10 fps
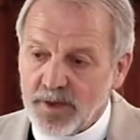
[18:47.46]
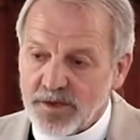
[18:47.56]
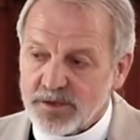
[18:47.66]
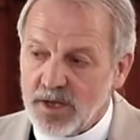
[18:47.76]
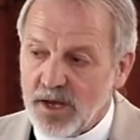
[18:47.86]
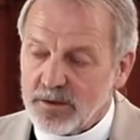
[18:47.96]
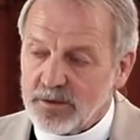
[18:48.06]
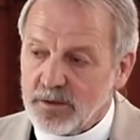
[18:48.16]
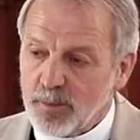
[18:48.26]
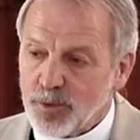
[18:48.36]
It's
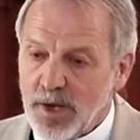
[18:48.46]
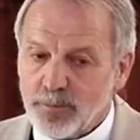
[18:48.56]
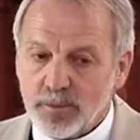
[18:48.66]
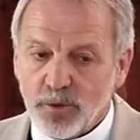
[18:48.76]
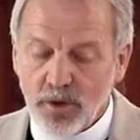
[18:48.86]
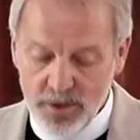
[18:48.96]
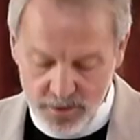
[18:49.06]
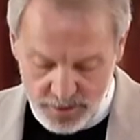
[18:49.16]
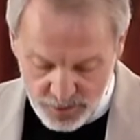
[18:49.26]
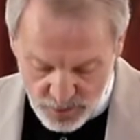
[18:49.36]
not a problem
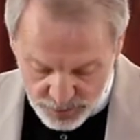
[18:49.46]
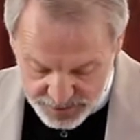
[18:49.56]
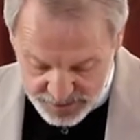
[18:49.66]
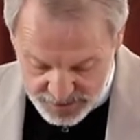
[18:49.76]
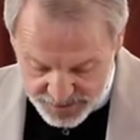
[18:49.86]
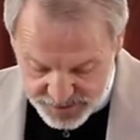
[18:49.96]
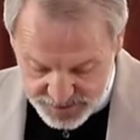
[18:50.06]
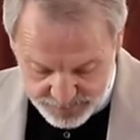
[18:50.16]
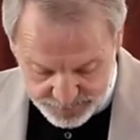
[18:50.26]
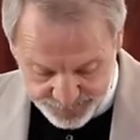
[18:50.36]
unknown to
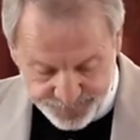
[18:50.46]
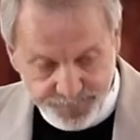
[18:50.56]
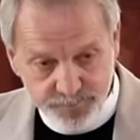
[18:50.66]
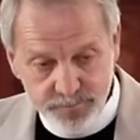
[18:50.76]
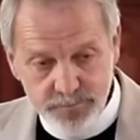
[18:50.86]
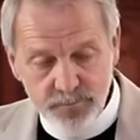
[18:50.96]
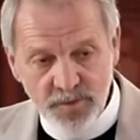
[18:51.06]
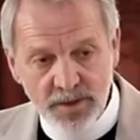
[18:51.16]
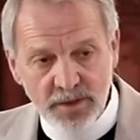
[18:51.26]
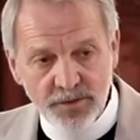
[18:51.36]
us.
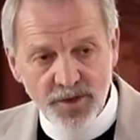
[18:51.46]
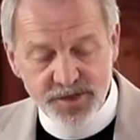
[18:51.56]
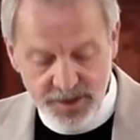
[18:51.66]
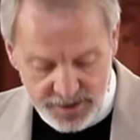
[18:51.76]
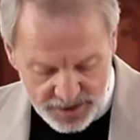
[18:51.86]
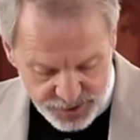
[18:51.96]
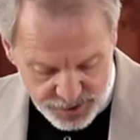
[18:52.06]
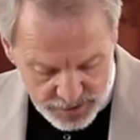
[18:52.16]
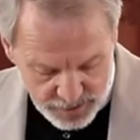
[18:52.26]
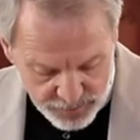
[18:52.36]
The
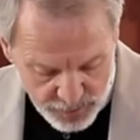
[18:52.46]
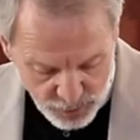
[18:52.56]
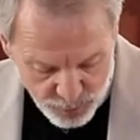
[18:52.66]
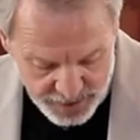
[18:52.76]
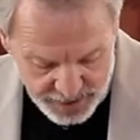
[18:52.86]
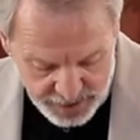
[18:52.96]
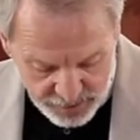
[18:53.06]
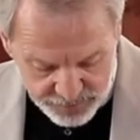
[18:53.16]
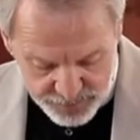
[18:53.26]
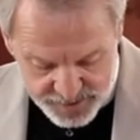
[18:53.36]
seduction of
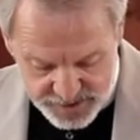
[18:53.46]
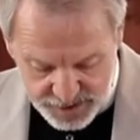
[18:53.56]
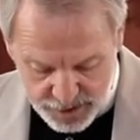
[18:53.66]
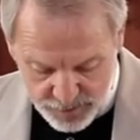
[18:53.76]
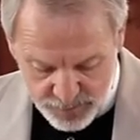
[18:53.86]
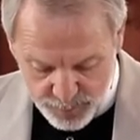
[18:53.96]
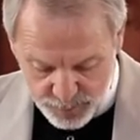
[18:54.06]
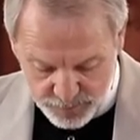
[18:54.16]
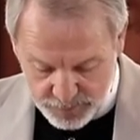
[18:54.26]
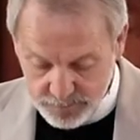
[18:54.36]
agreeing for the sake of
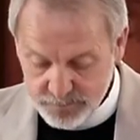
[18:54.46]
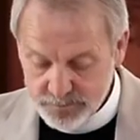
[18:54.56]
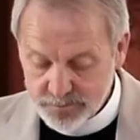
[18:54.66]
approval.